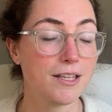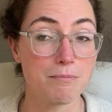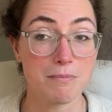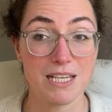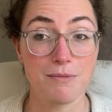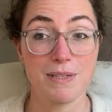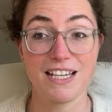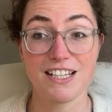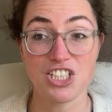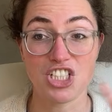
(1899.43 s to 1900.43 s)
made
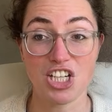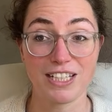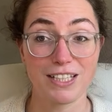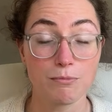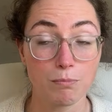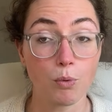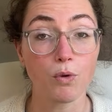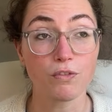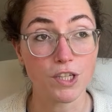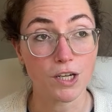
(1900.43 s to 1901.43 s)
me a giant
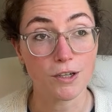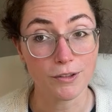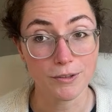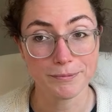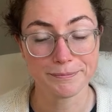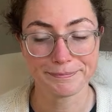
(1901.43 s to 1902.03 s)
ball of yarn